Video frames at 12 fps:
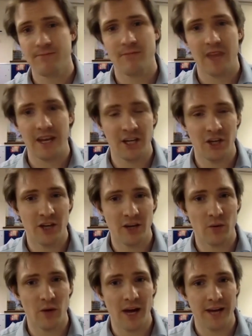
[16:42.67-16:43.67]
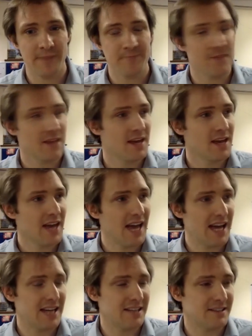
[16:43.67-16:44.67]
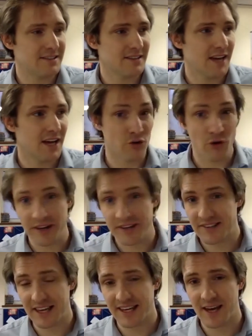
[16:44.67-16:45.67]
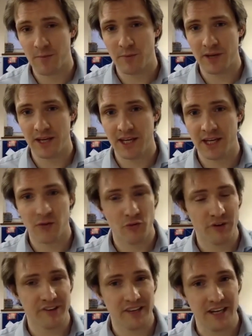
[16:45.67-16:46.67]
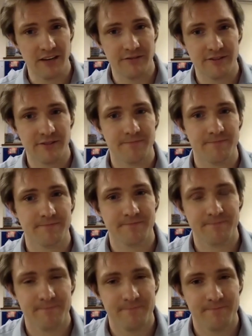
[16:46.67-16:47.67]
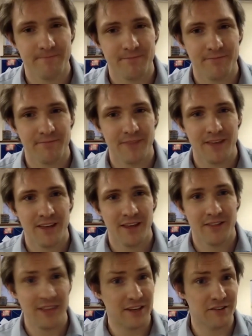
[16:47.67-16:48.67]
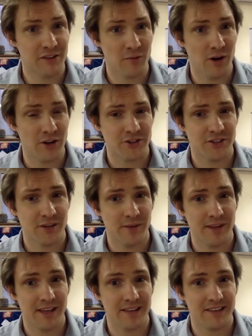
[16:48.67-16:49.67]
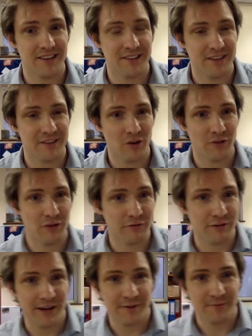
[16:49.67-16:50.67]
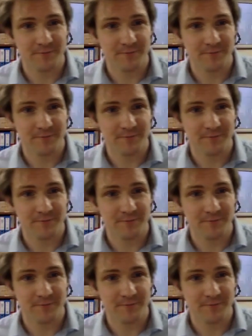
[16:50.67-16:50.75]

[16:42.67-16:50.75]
in a unique way, and grace that can be received. Thank you so much, Jimmy. That's all I've got for now.